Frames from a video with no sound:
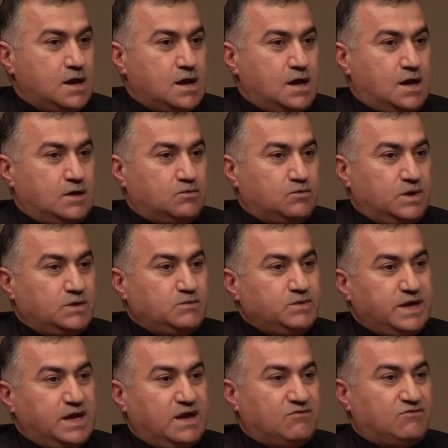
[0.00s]
And when we
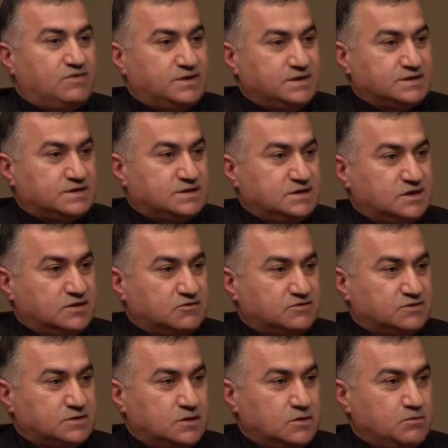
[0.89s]
have this
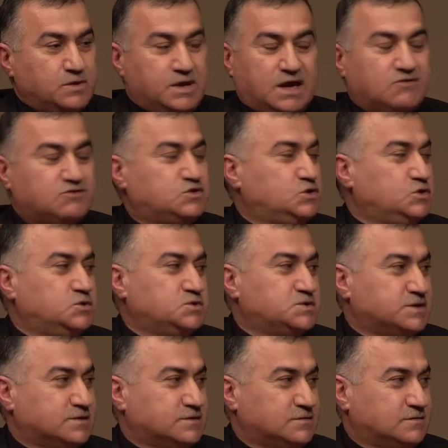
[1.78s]
gift, we have to use
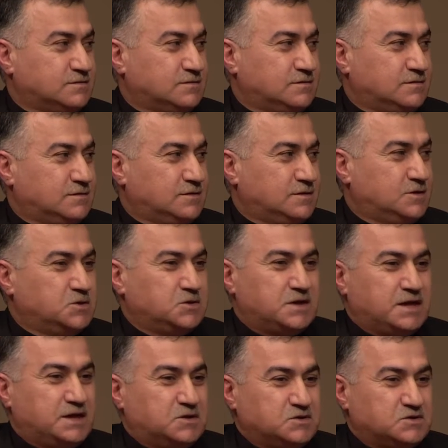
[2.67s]
it. You
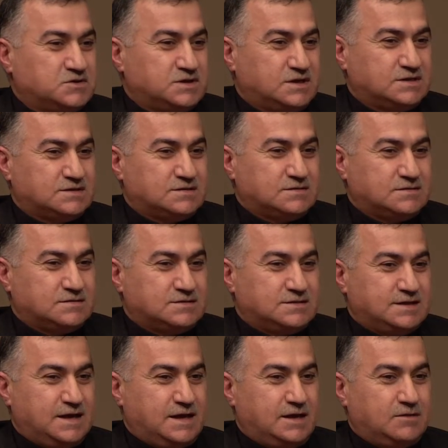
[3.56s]
cannot just
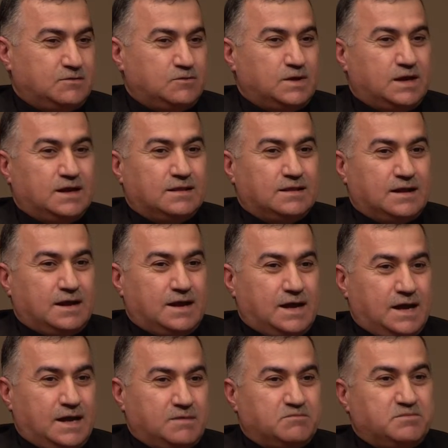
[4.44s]
say, well,
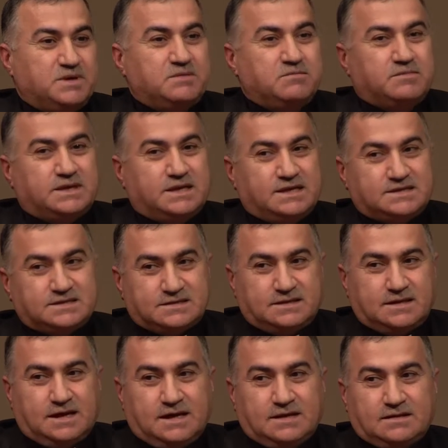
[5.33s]
I am being blessed
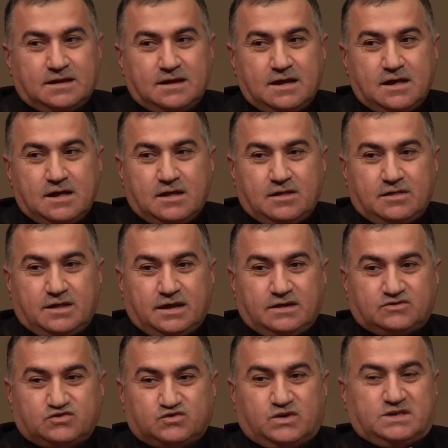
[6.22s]
that they
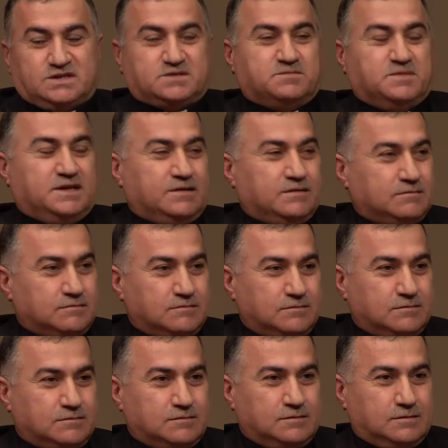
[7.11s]
trust me.
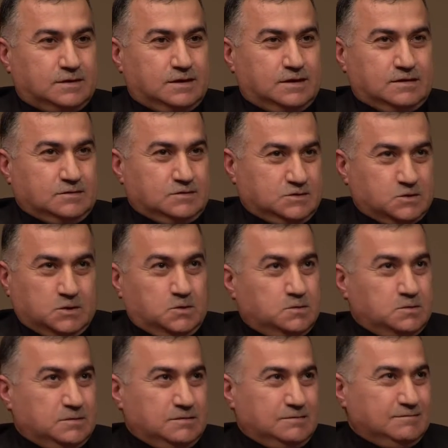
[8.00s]
And
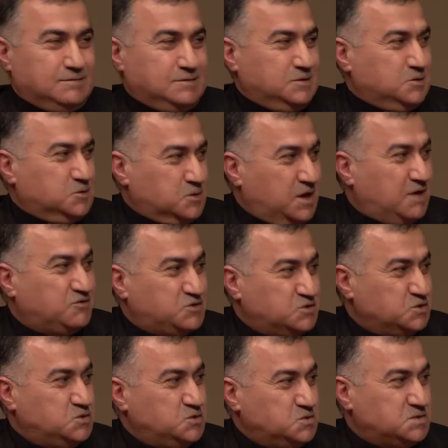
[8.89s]
so you have to
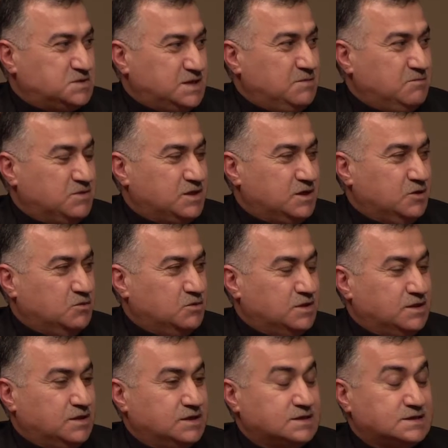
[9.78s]
do something
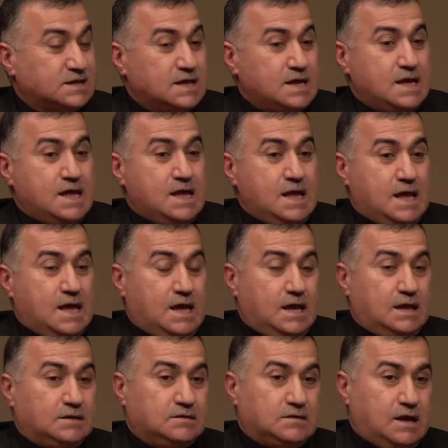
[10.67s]
with this.
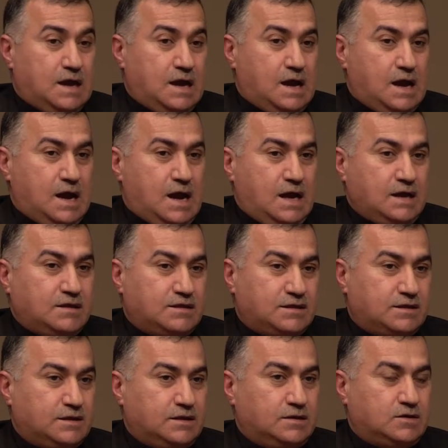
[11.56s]
And I
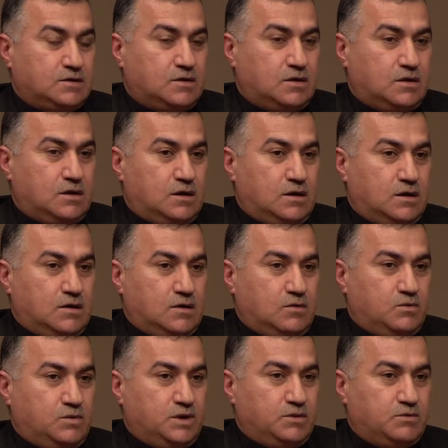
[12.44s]
think
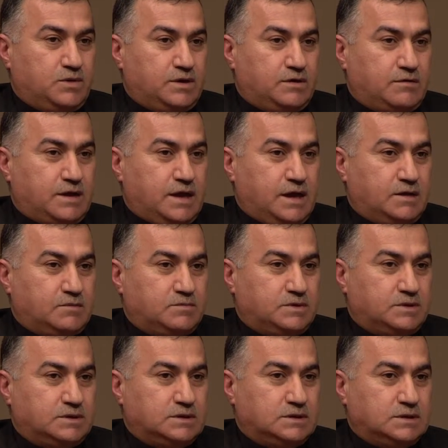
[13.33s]
we were
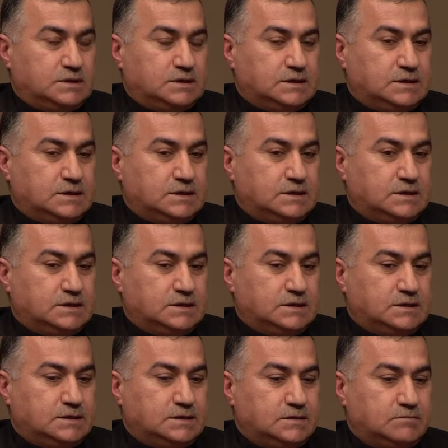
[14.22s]
able
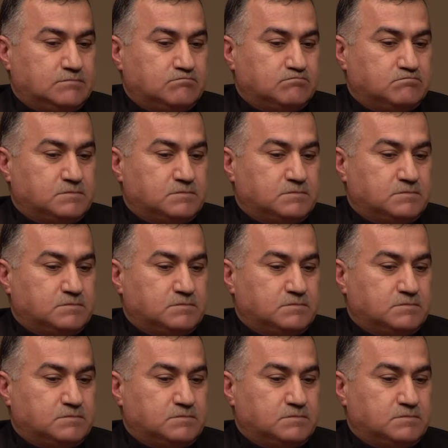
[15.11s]
in